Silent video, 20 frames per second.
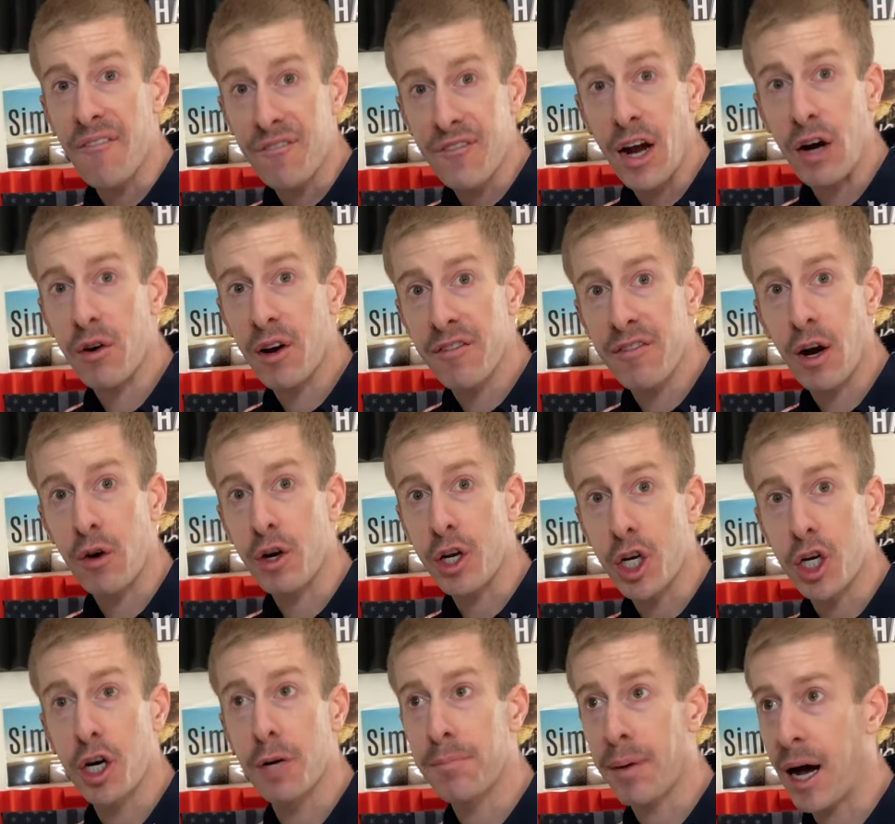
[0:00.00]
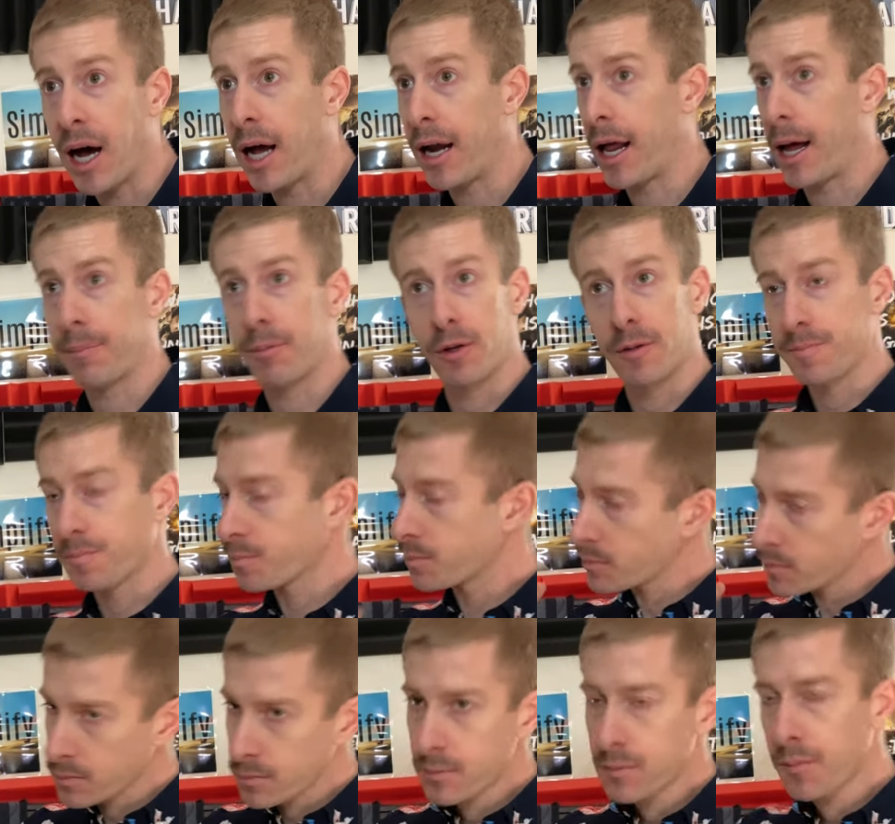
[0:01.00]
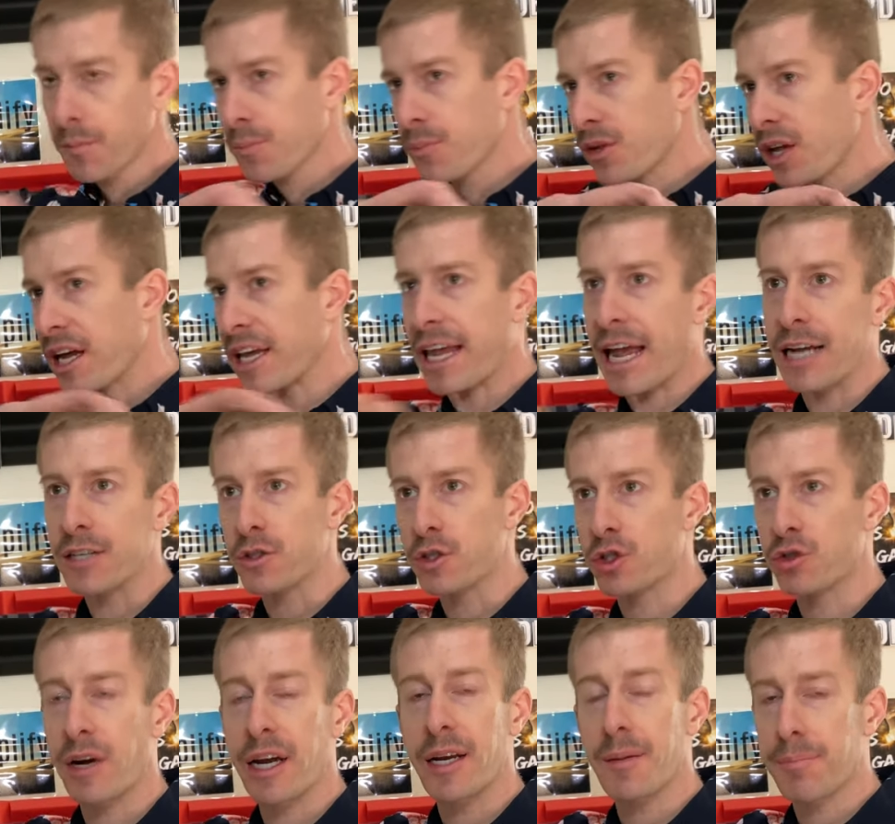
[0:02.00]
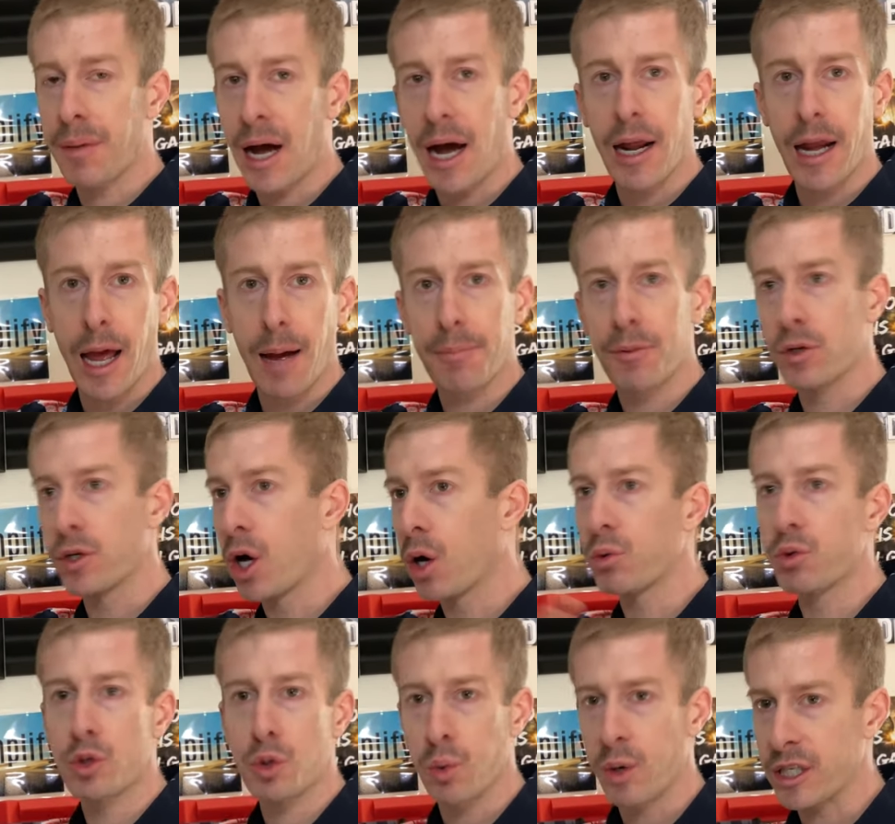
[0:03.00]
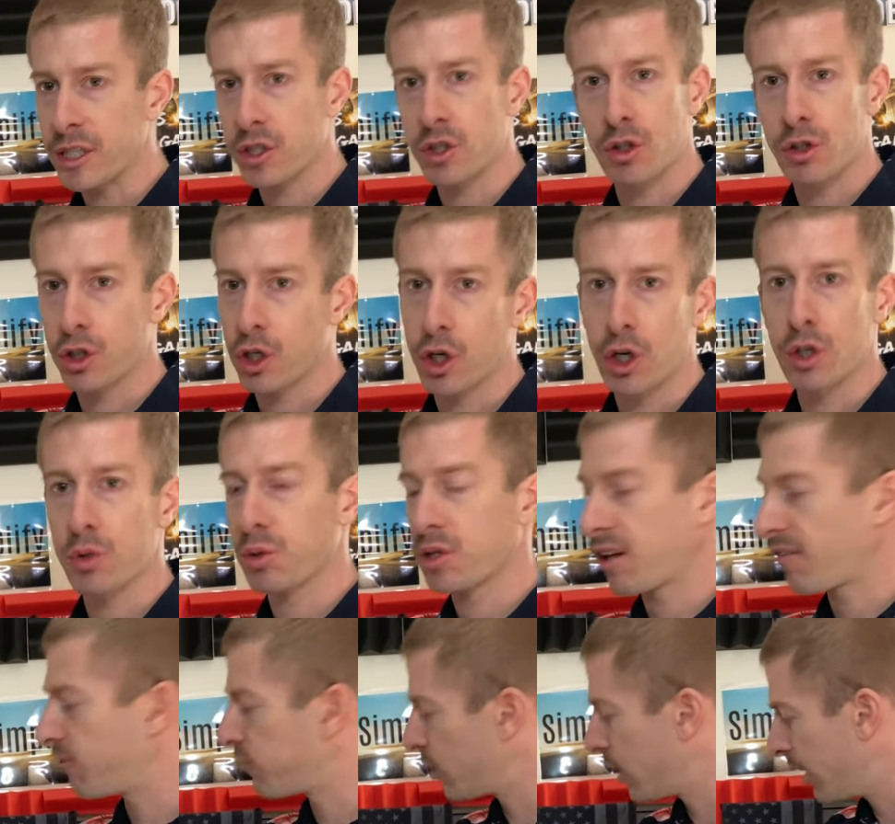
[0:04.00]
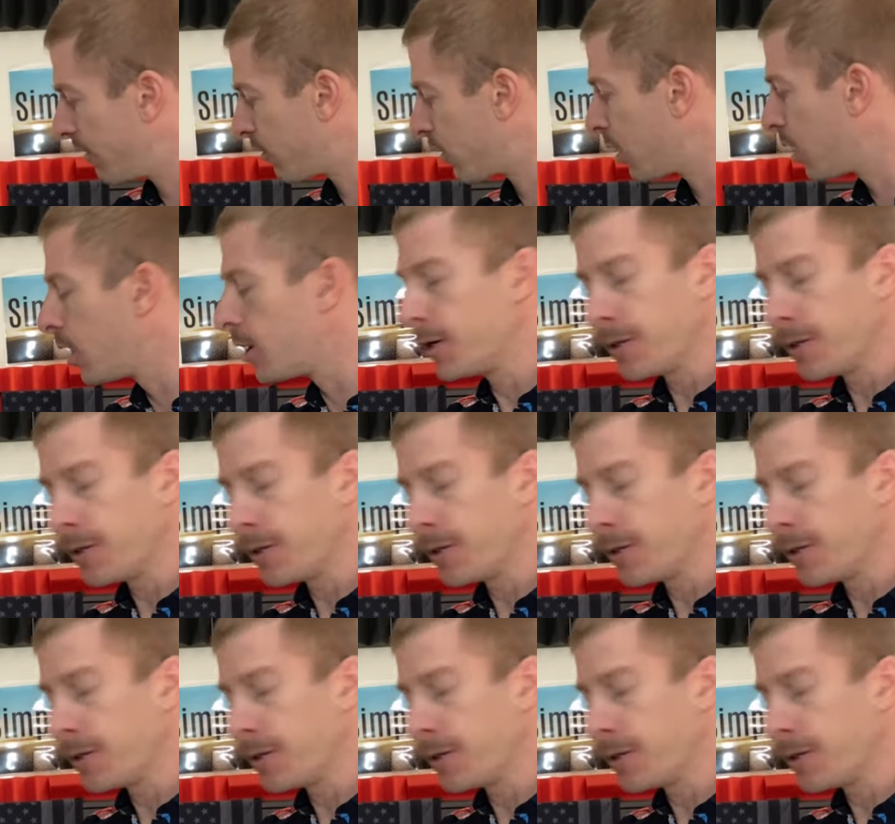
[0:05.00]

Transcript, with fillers: very, very good pineapple. Again, straight pineapple, no twists or turns with that flavor.